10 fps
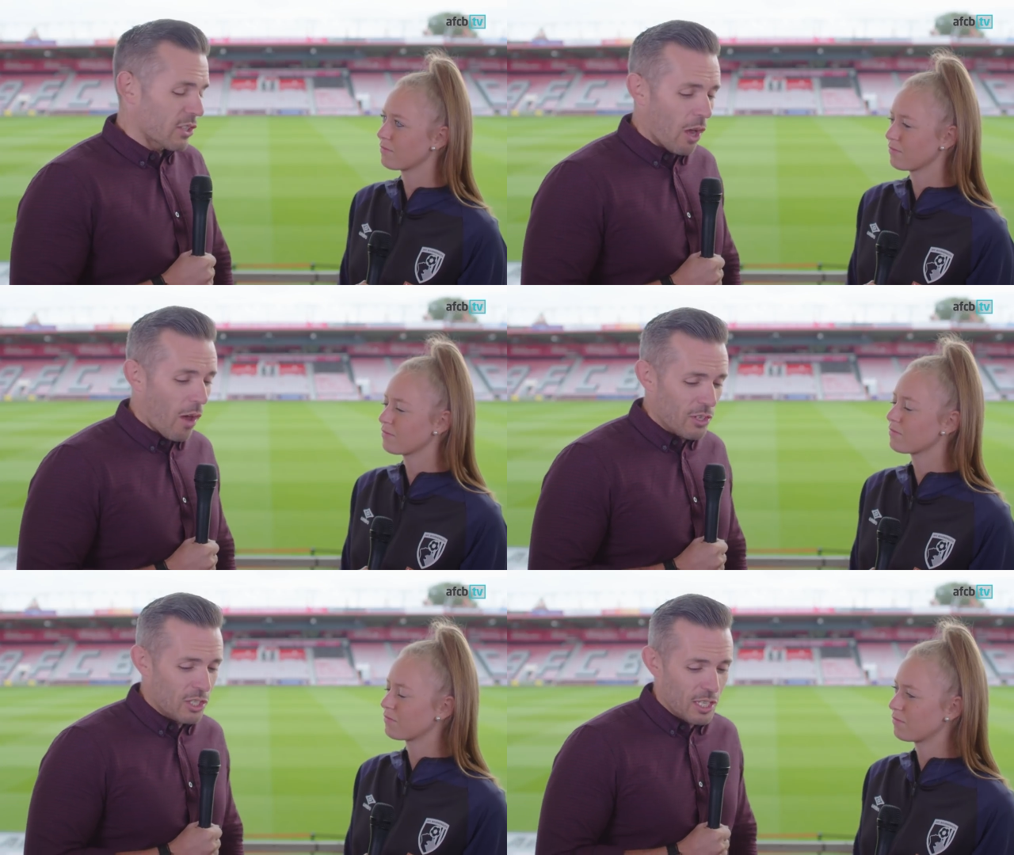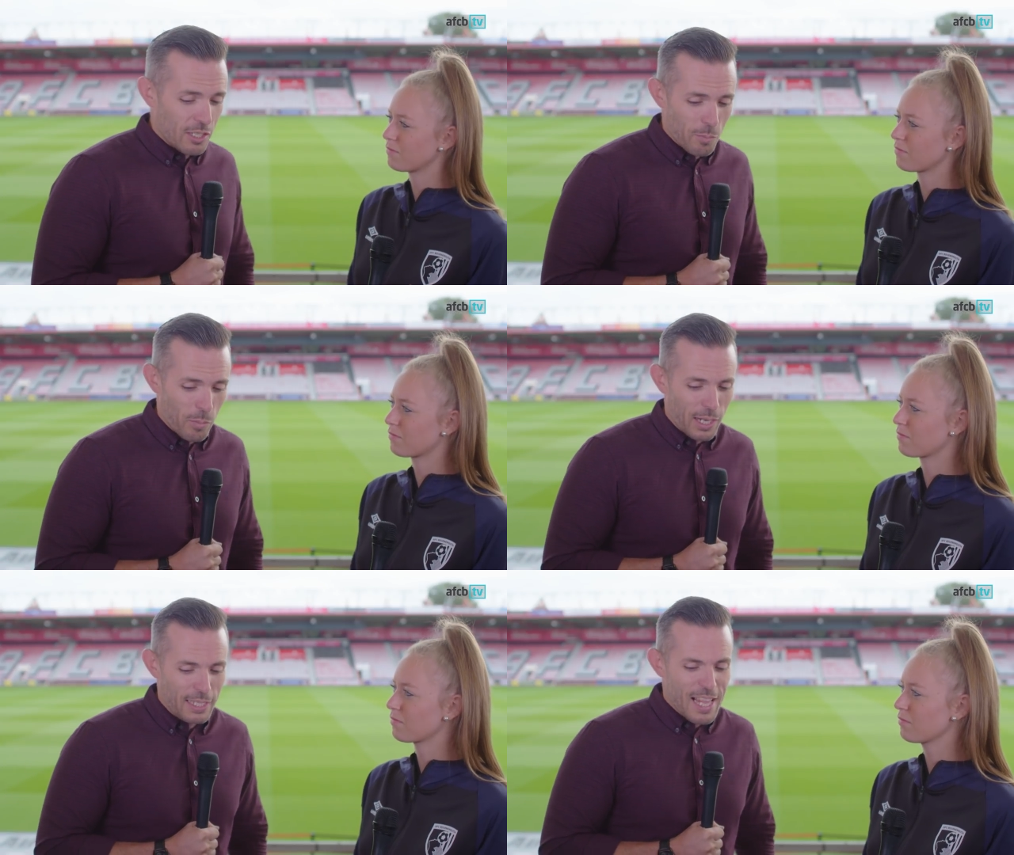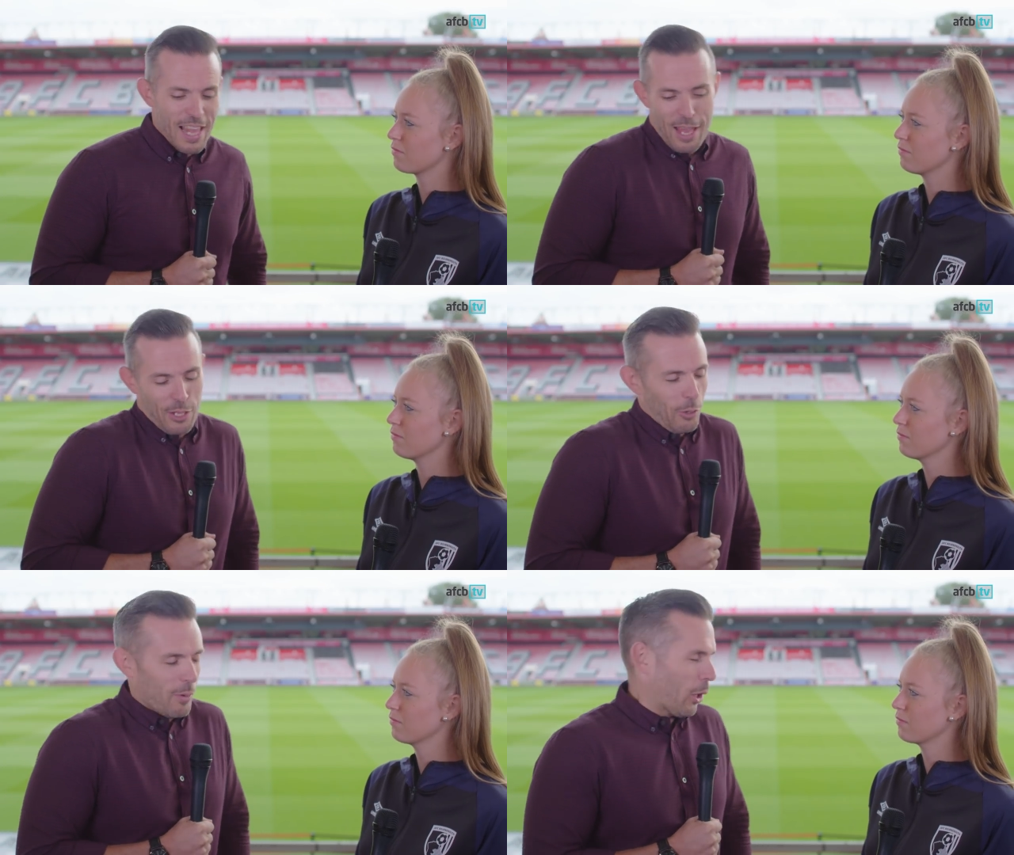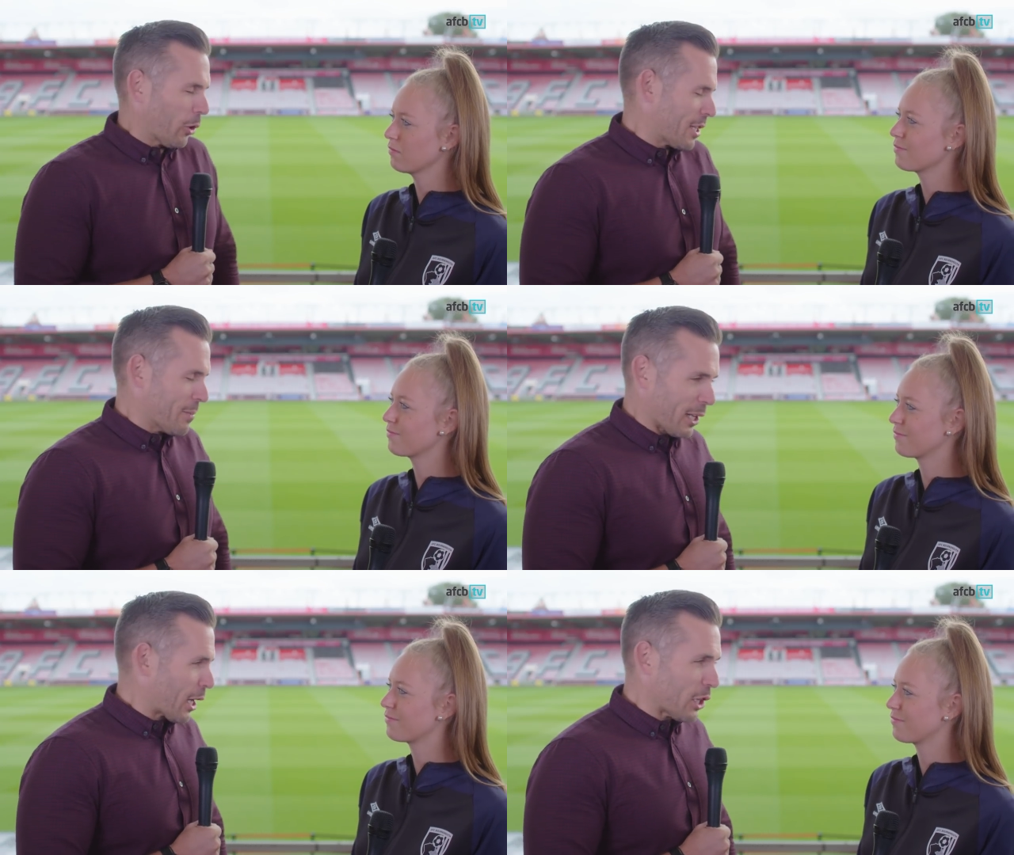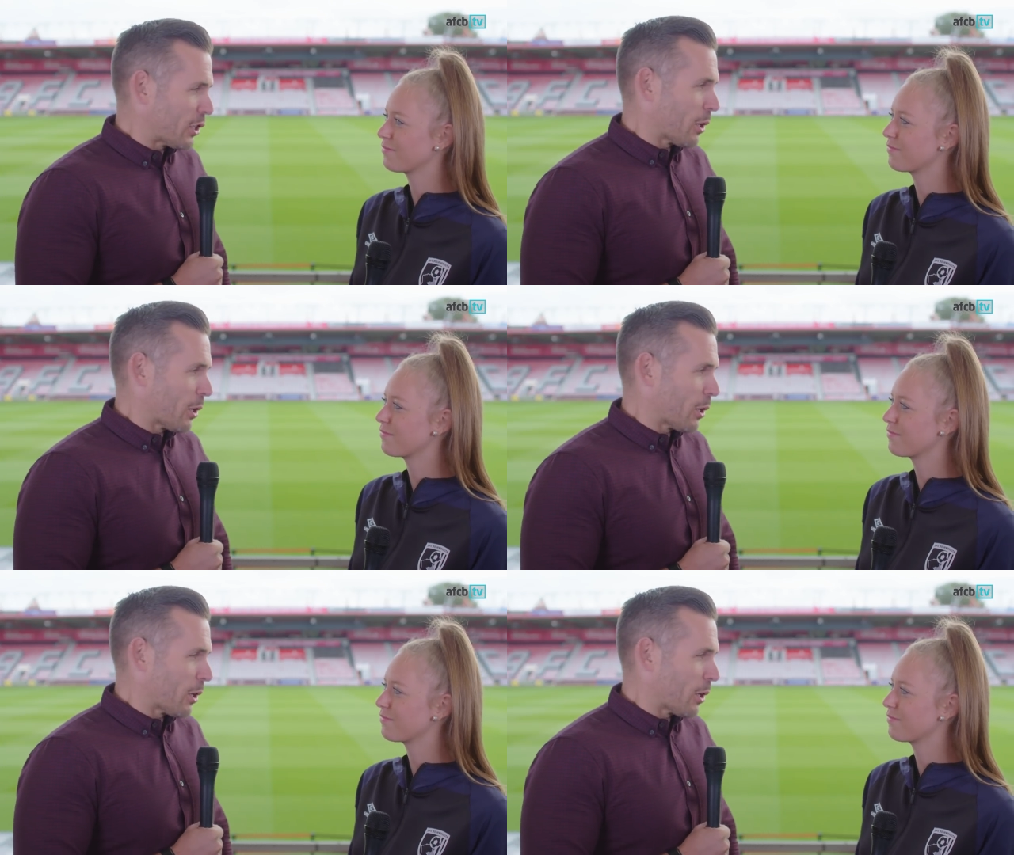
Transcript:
Speaker 1: the start of the season, but you know, a lot of teams are going to go to